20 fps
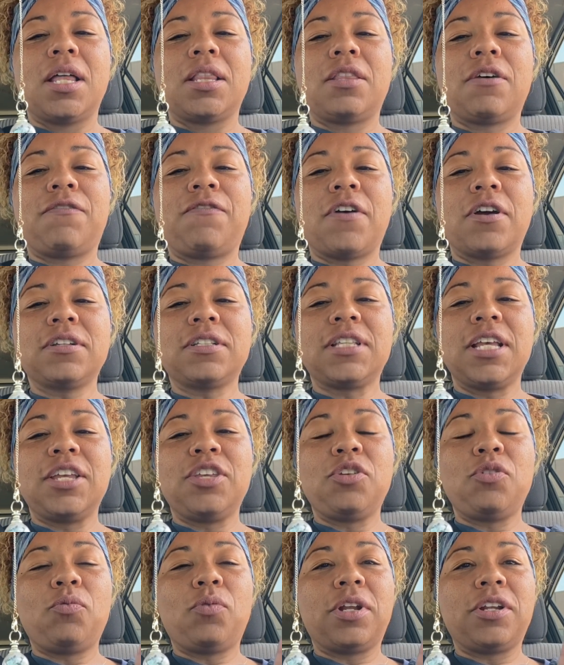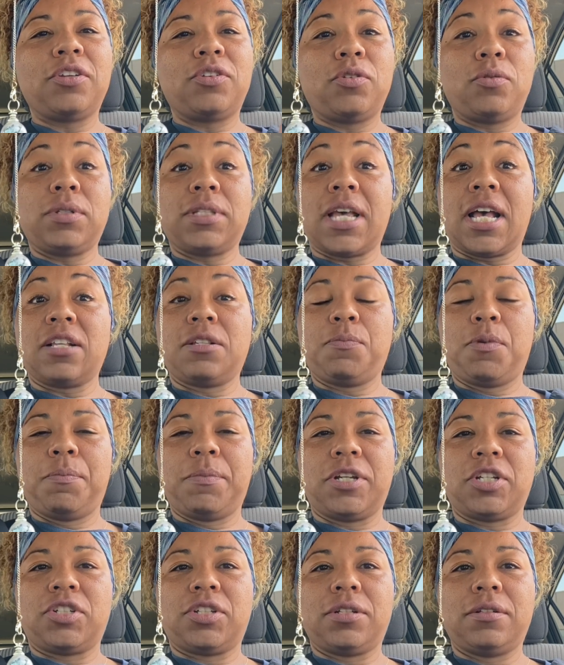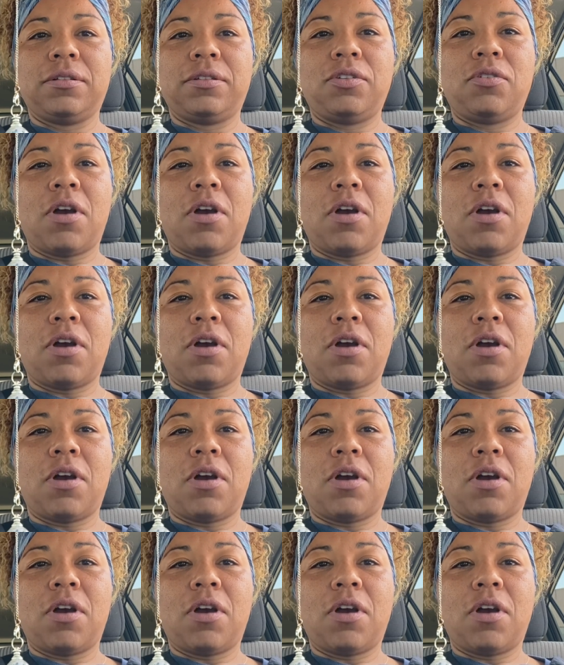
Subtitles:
the first thing you want to do is ask permission.